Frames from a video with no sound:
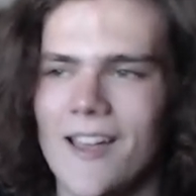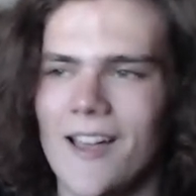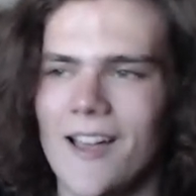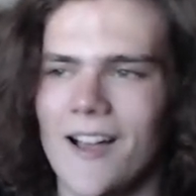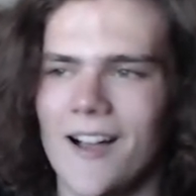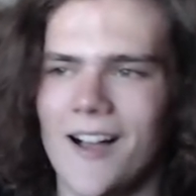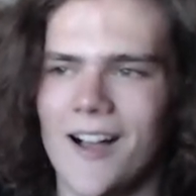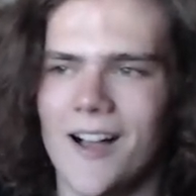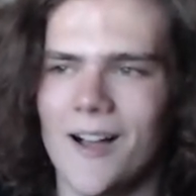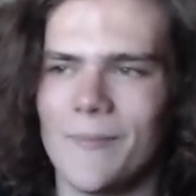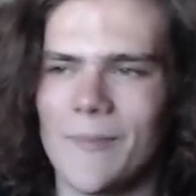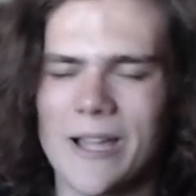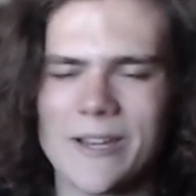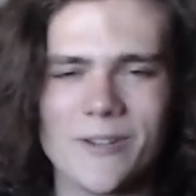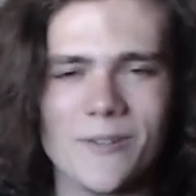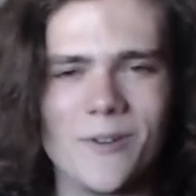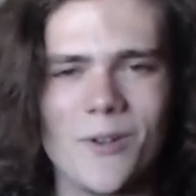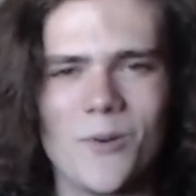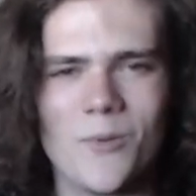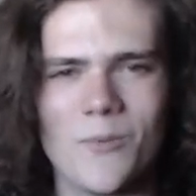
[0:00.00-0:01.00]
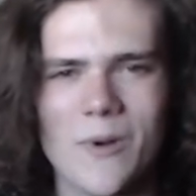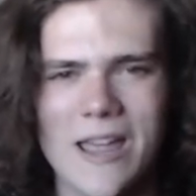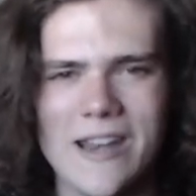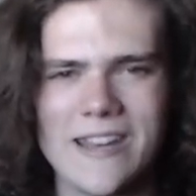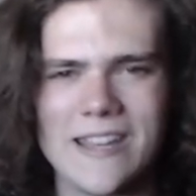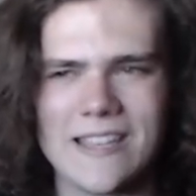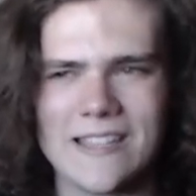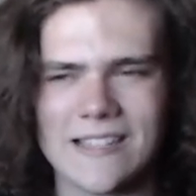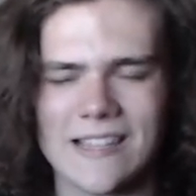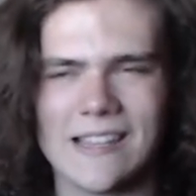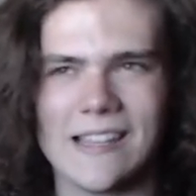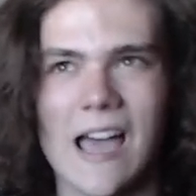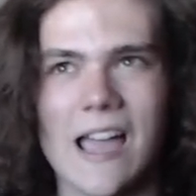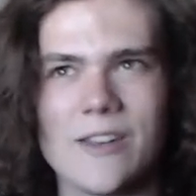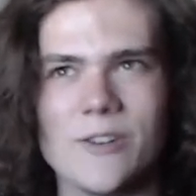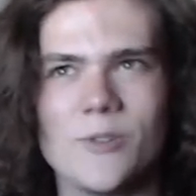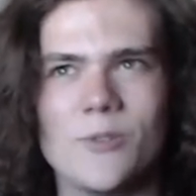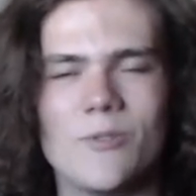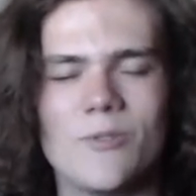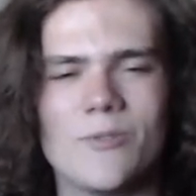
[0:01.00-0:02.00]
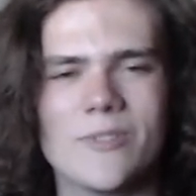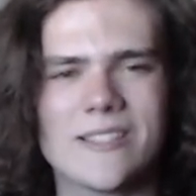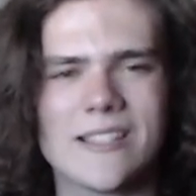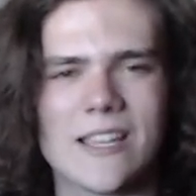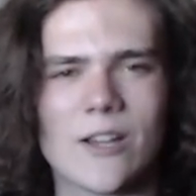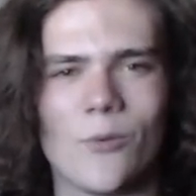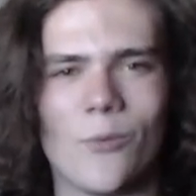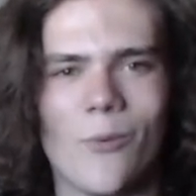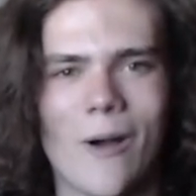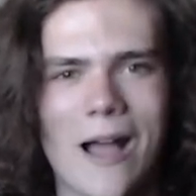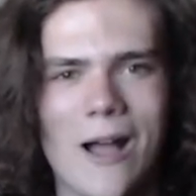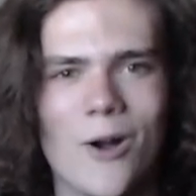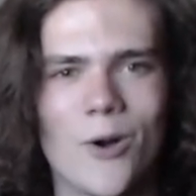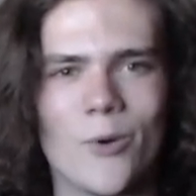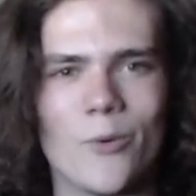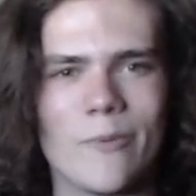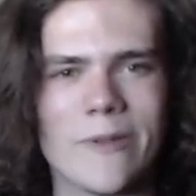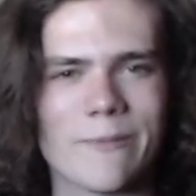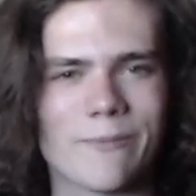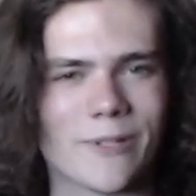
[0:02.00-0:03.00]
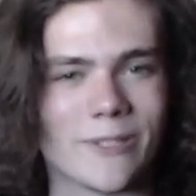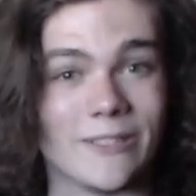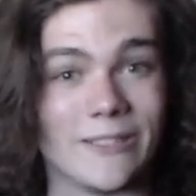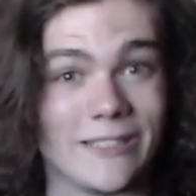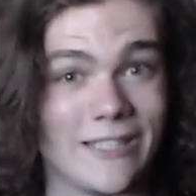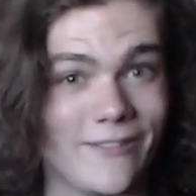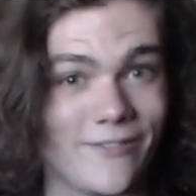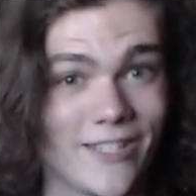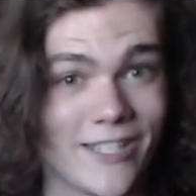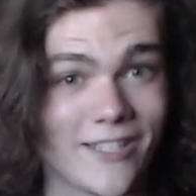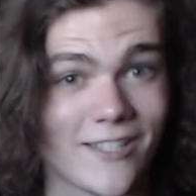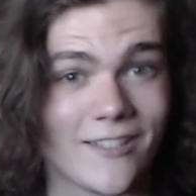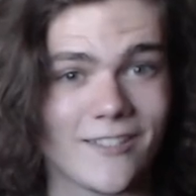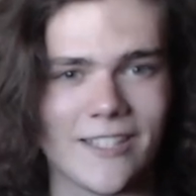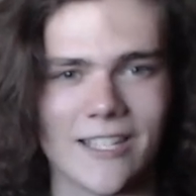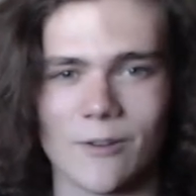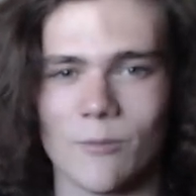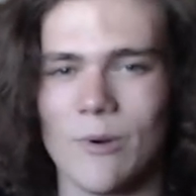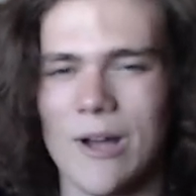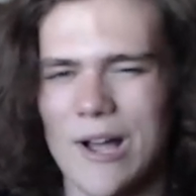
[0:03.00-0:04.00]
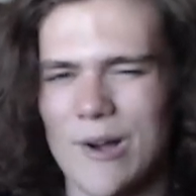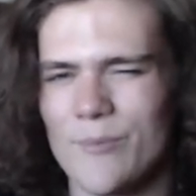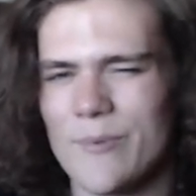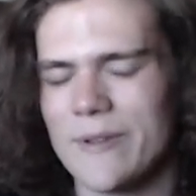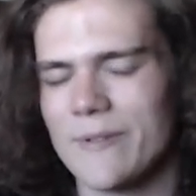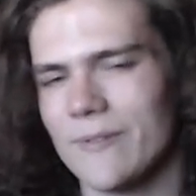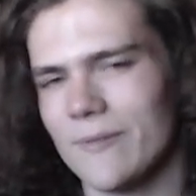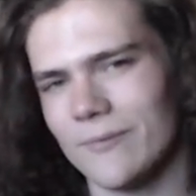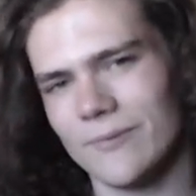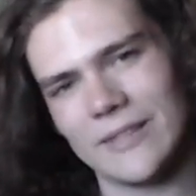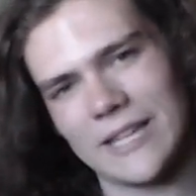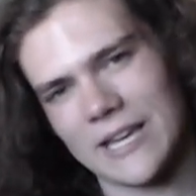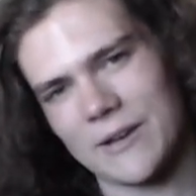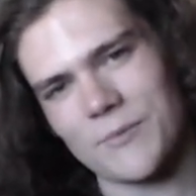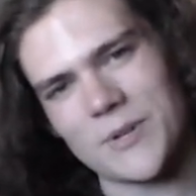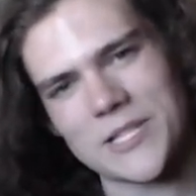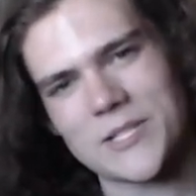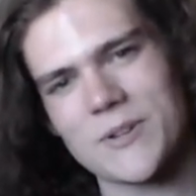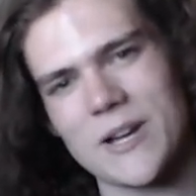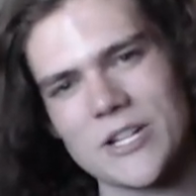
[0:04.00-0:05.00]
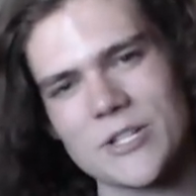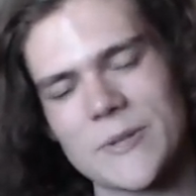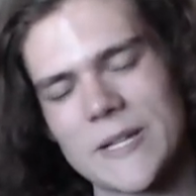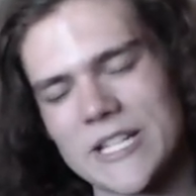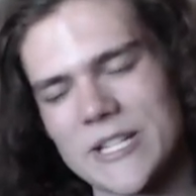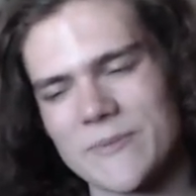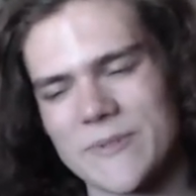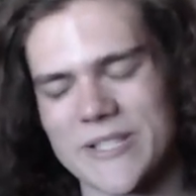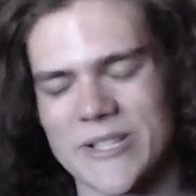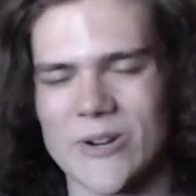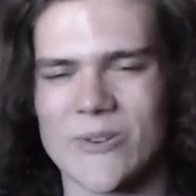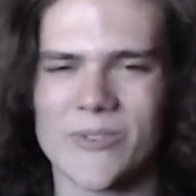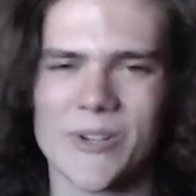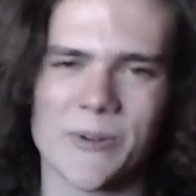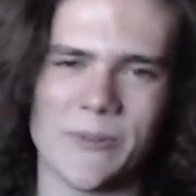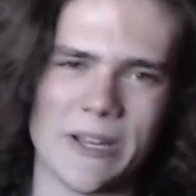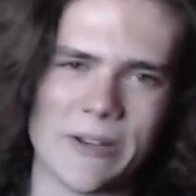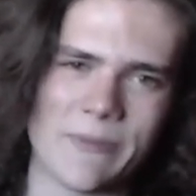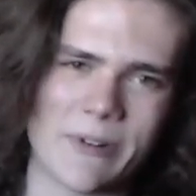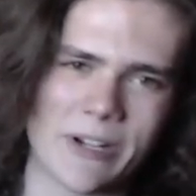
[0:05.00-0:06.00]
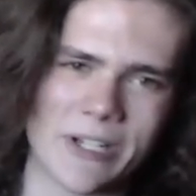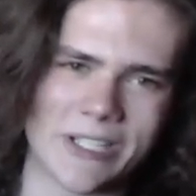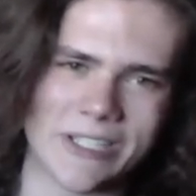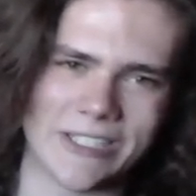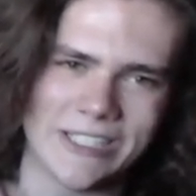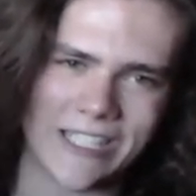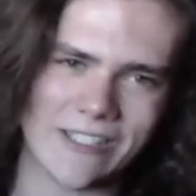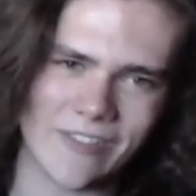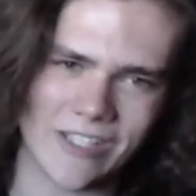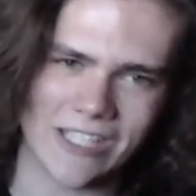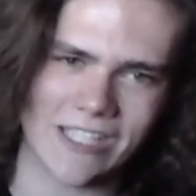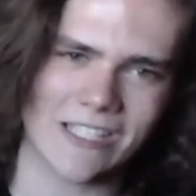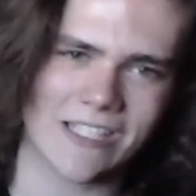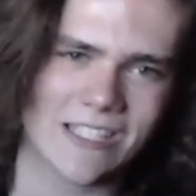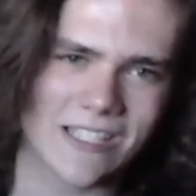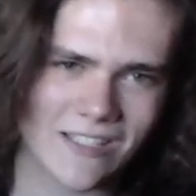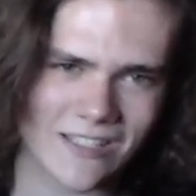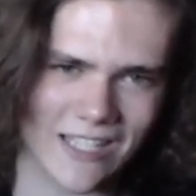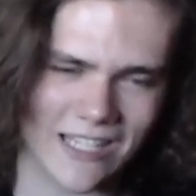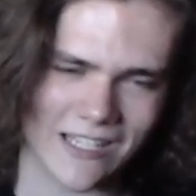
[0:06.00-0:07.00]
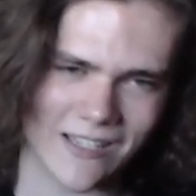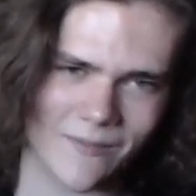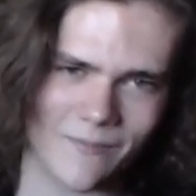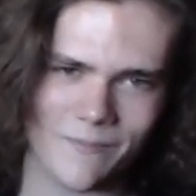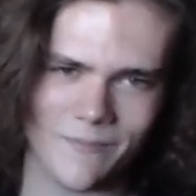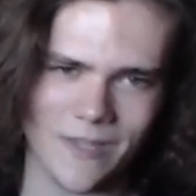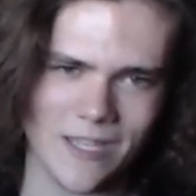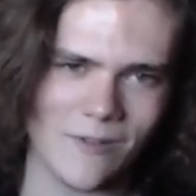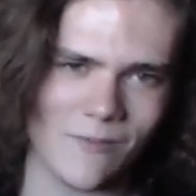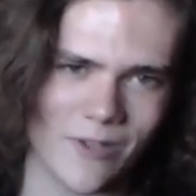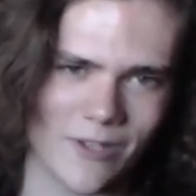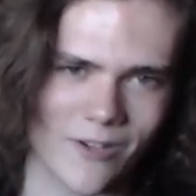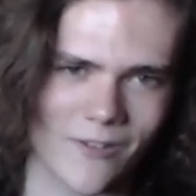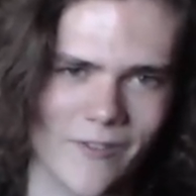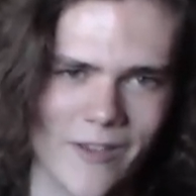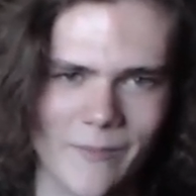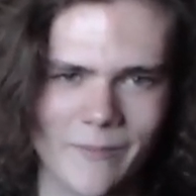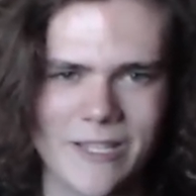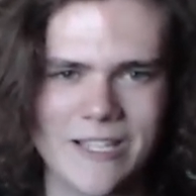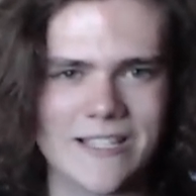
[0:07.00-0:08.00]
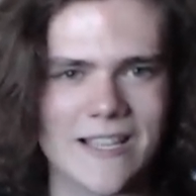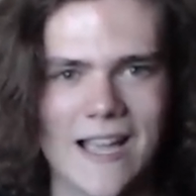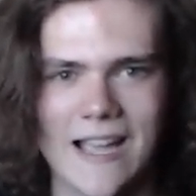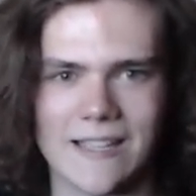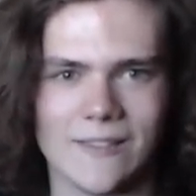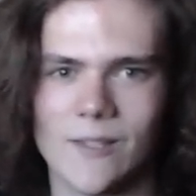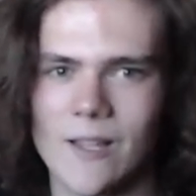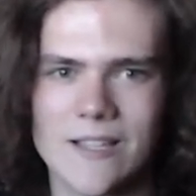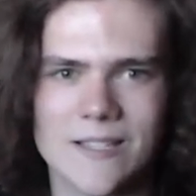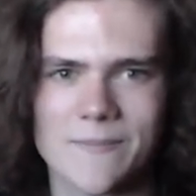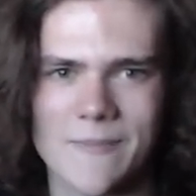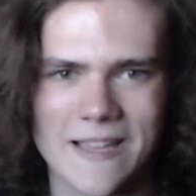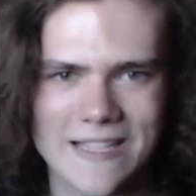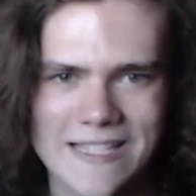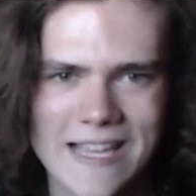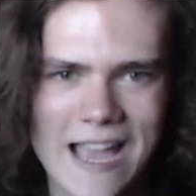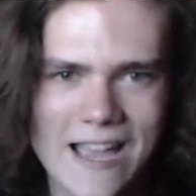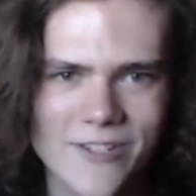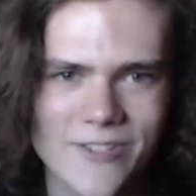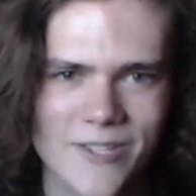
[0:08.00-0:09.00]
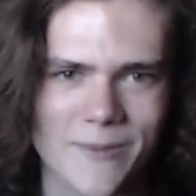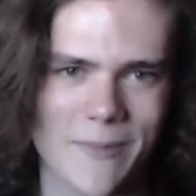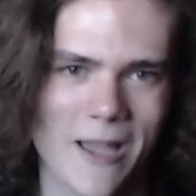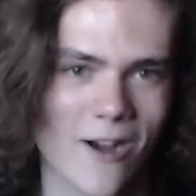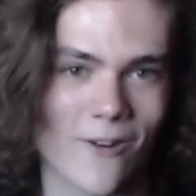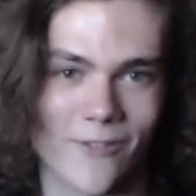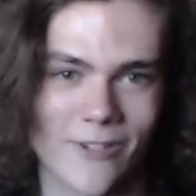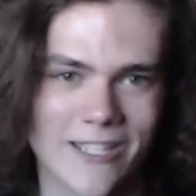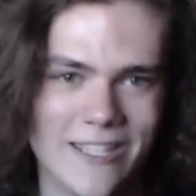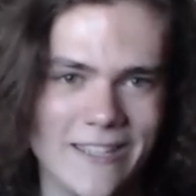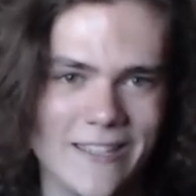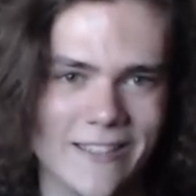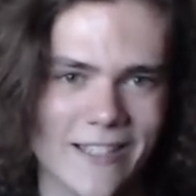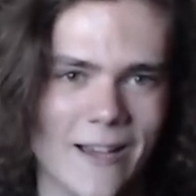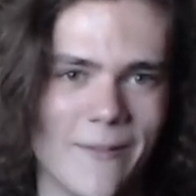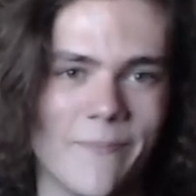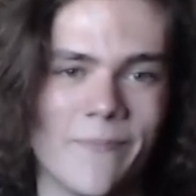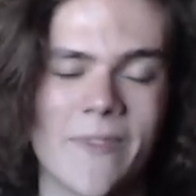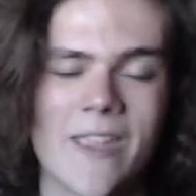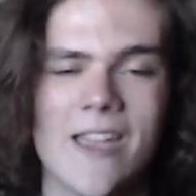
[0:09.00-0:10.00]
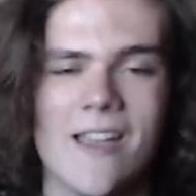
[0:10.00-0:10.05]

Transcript: I don't know when, I knew it was, like, while we were leaving. Like, once graduation was over, when we were leaving to, like, meet with our families, I lost my sash somehow for Key Club.